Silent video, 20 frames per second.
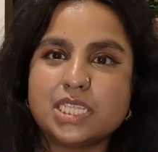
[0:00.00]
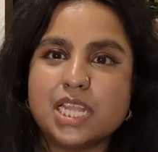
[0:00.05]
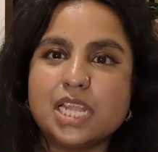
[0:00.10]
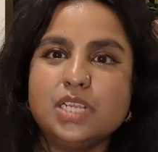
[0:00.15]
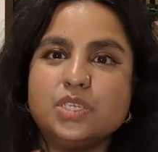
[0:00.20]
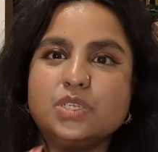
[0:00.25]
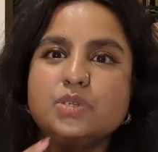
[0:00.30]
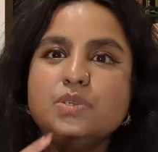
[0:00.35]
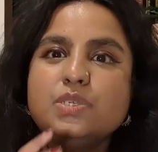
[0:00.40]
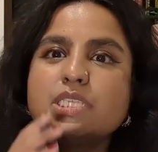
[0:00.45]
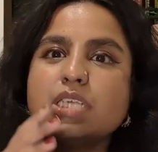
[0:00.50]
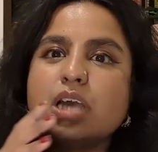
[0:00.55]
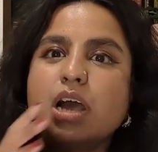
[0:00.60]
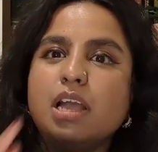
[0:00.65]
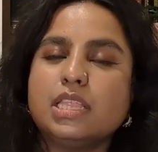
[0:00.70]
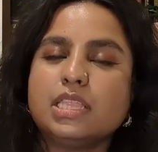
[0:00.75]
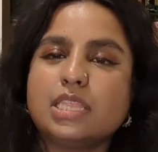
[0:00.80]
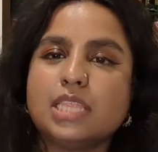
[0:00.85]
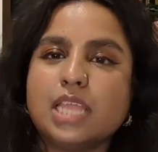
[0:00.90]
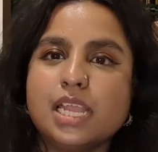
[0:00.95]
They do
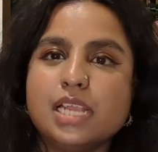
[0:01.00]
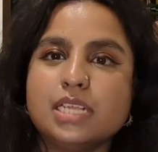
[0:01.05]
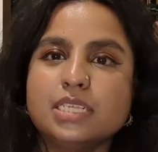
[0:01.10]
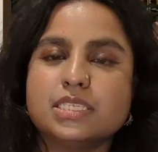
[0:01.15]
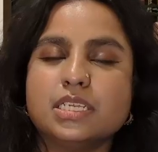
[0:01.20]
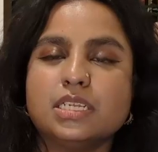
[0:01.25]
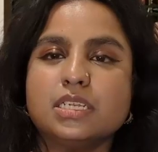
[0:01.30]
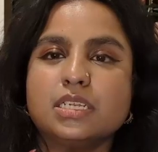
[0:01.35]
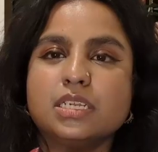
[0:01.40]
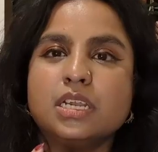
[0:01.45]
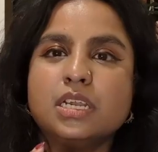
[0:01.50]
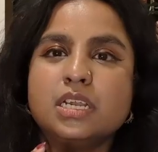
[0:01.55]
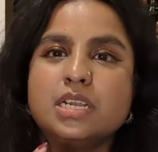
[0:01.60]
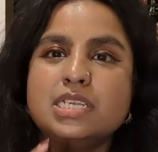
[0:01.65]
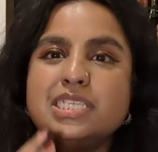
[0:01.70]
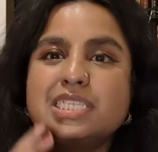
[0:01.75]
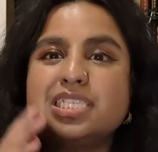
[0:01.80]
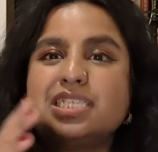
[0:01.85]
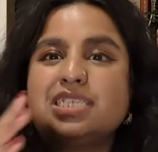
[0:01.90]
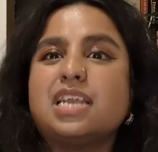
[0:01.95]
certain things and
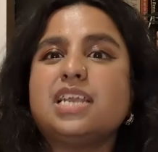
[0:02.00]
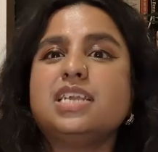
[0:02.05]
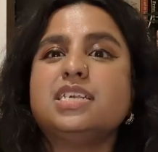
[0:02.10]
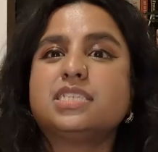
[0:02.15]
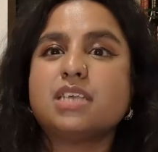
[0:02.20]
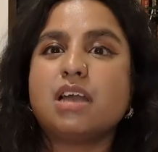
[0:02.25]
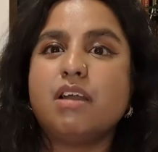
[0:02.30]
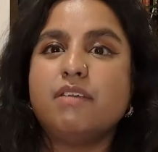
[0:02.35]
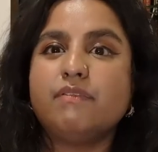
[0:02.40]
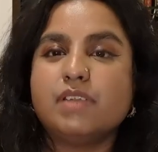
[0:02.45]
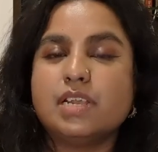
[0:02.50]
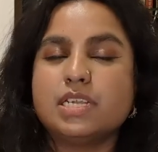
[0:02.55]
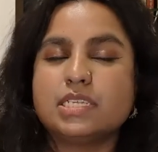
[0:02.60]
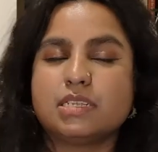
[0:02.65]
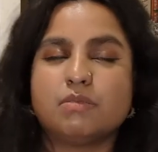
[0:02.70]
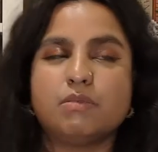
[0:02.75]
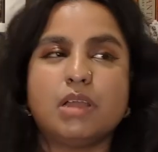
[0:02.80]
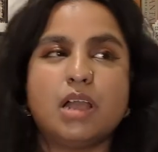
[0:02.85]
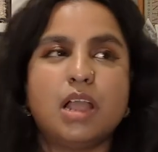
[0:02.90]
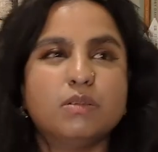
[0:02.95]
say certain things,
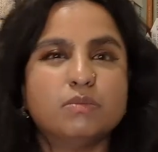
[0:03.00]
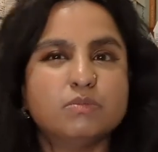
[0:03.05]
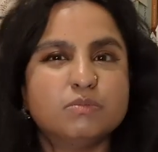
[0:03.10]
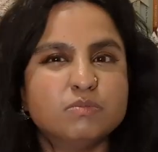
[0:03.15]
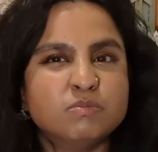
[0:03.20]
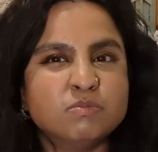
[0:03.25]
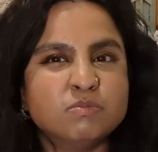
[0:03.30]
and I'm like,